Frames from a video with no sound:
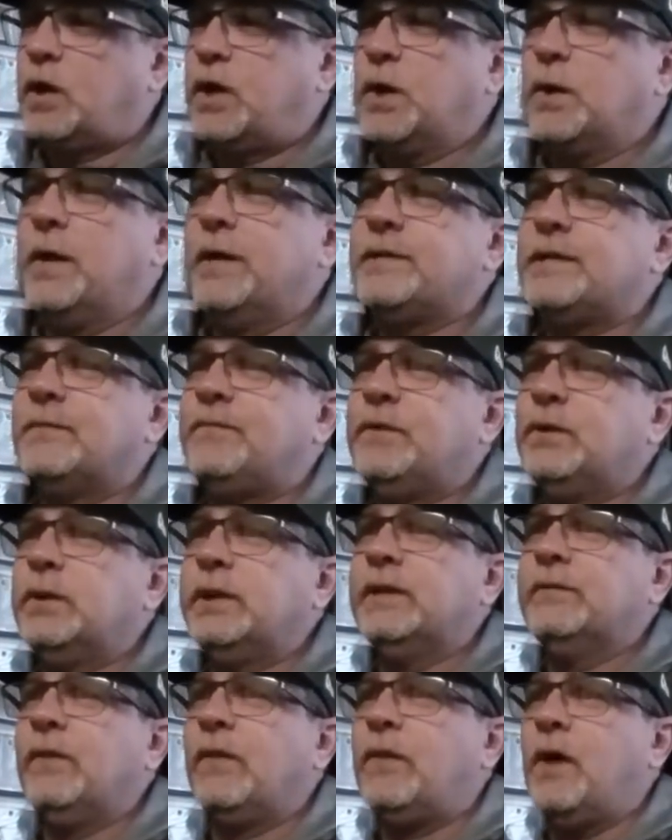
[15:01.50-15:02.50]
Curious if you
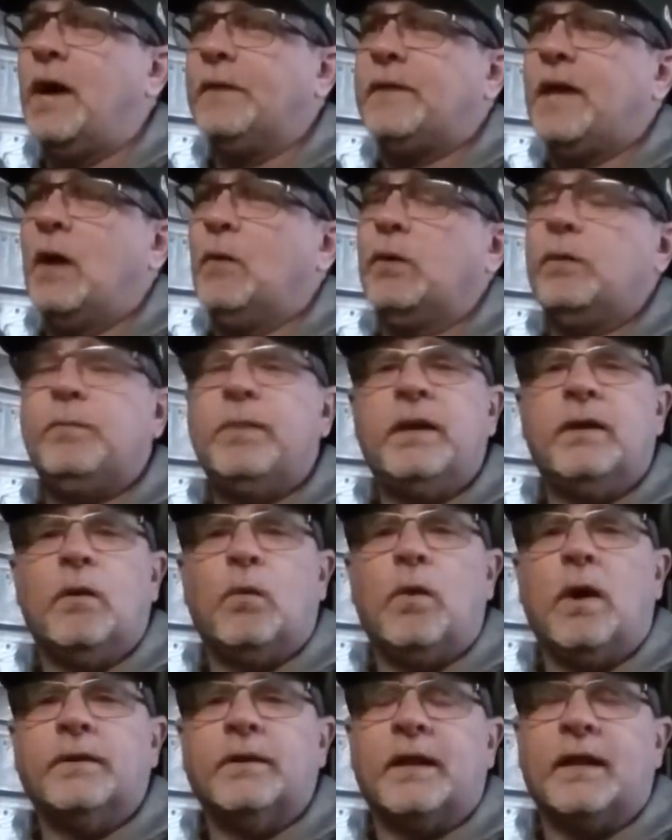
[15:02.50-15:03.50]
even thought that would be
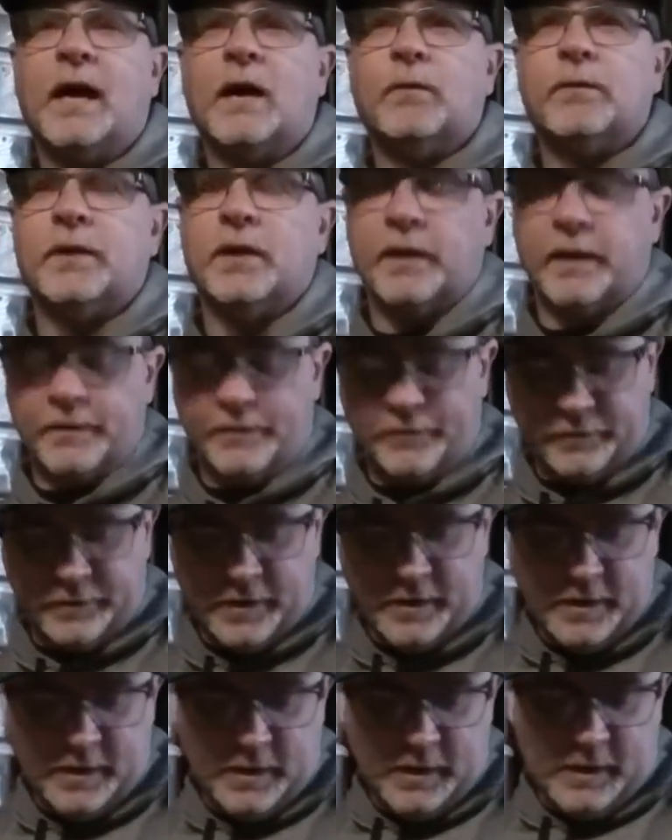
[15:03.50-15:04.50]
the one that I would
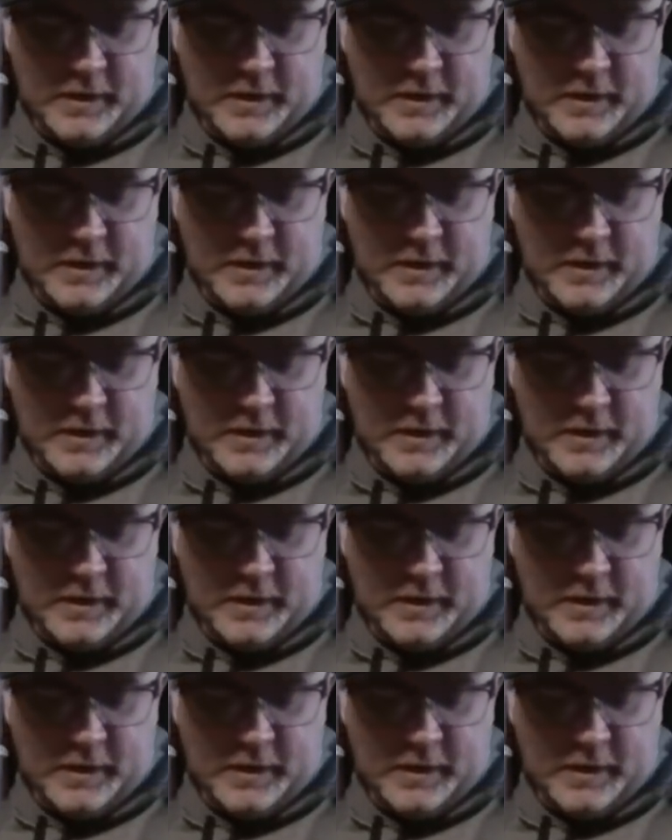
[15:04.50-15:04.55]
list.